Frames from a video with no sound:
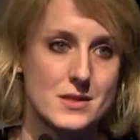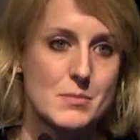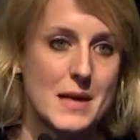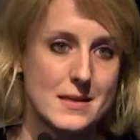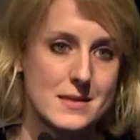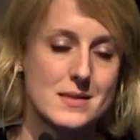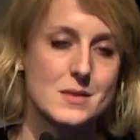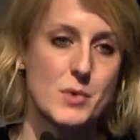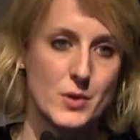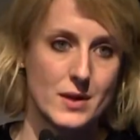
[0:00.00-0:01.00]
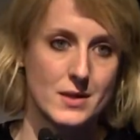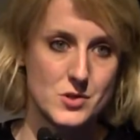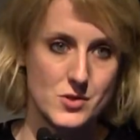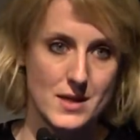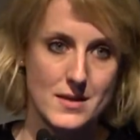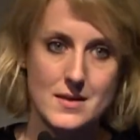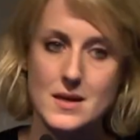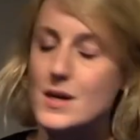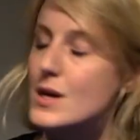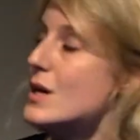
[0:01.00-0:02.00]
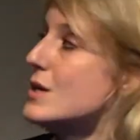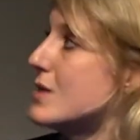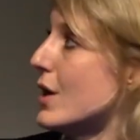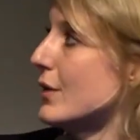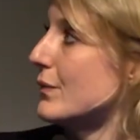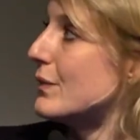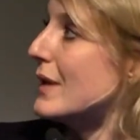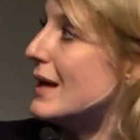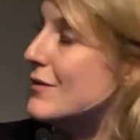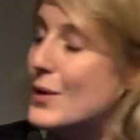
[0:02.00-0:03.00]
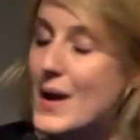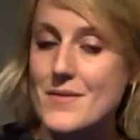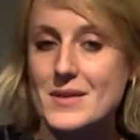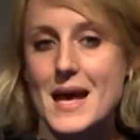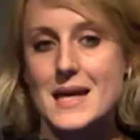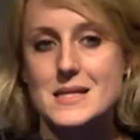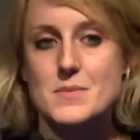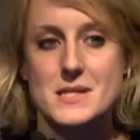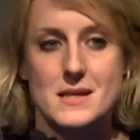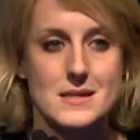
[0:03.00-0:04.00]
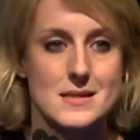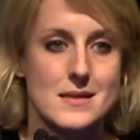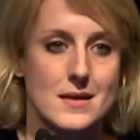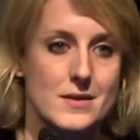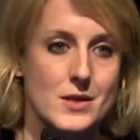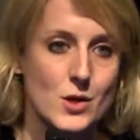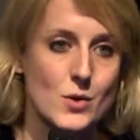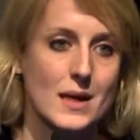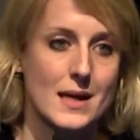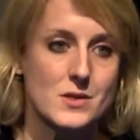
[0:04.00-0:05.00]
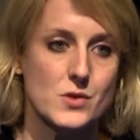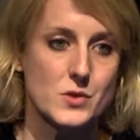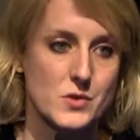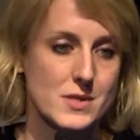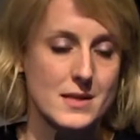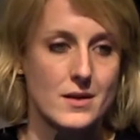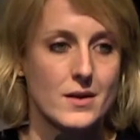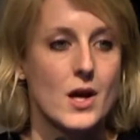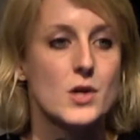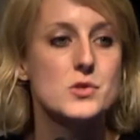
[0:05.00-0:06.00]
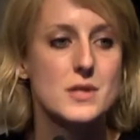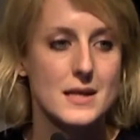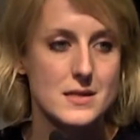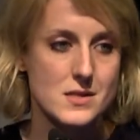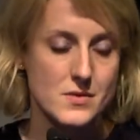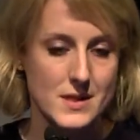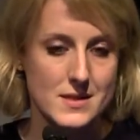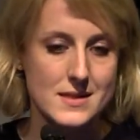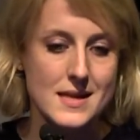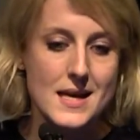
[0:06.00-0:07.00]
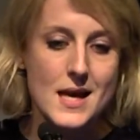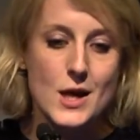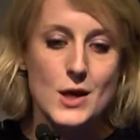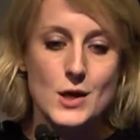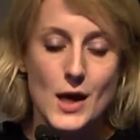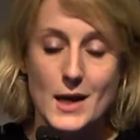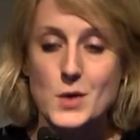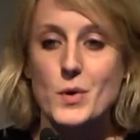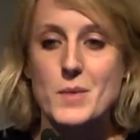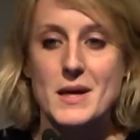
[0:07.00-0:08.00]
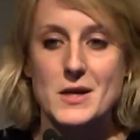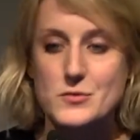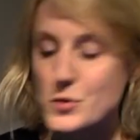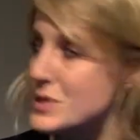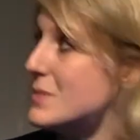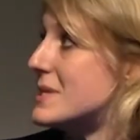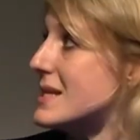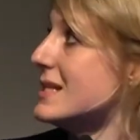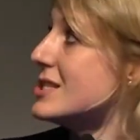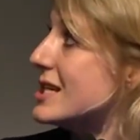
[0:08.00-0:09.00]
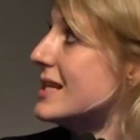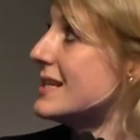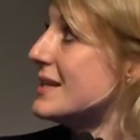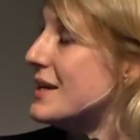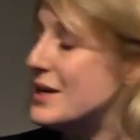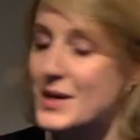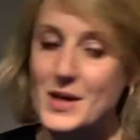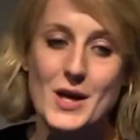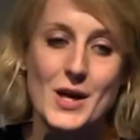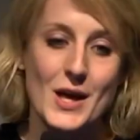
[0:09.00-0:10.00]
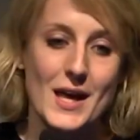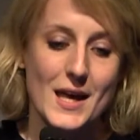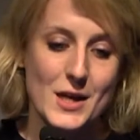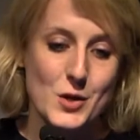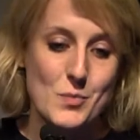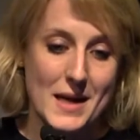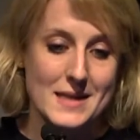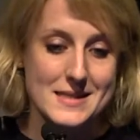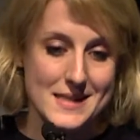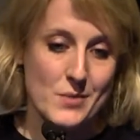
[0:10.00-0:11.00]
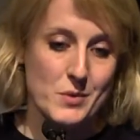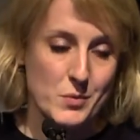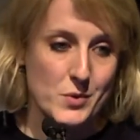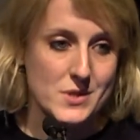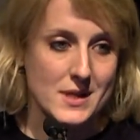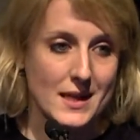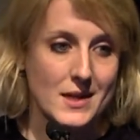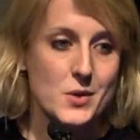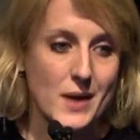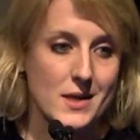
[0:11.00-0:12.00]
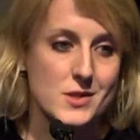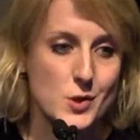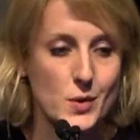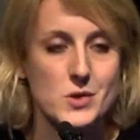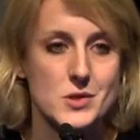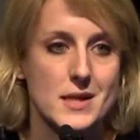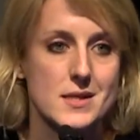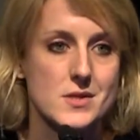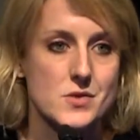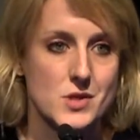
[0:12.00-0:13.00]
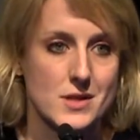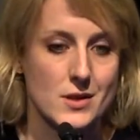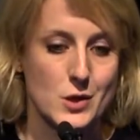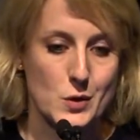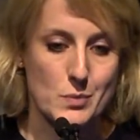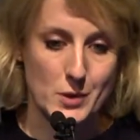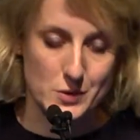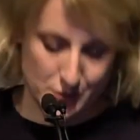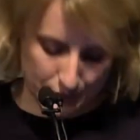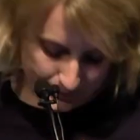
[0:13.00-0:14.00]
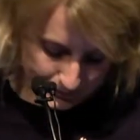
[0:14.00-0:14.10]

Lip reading: to blend it to bottling strength. So if you have an 80% distillate that you collect off your still and 100 litres of it, and you want to make a 40% gin, you blend it down with water and you get 200 litres of gin that you can bottle.